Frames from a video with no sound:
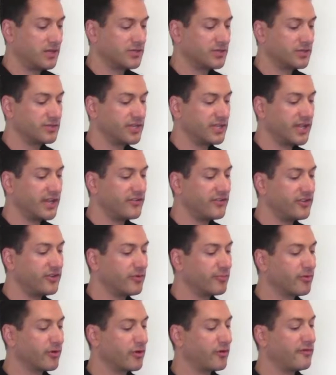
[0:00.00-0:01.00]
So to get to
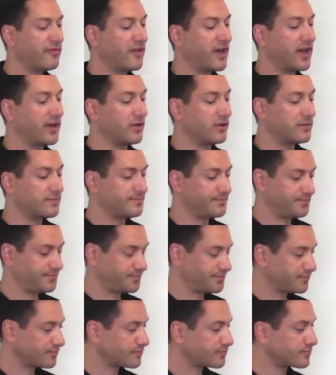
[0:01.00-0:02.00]
your profile,
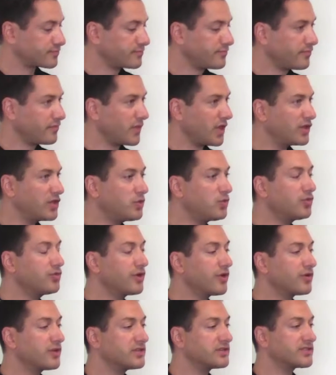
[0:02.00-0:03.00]
you will
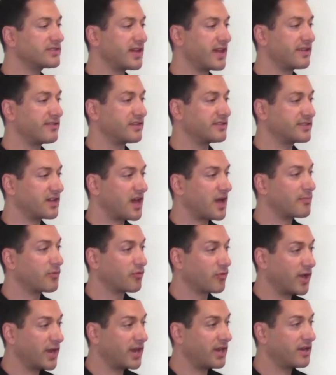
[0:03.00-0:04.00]
notice at the top
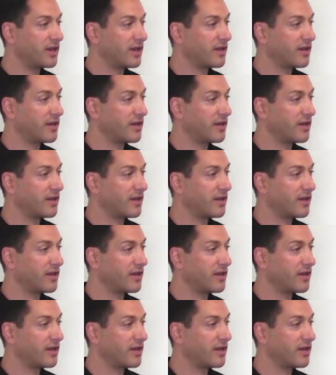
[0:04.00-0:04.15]
right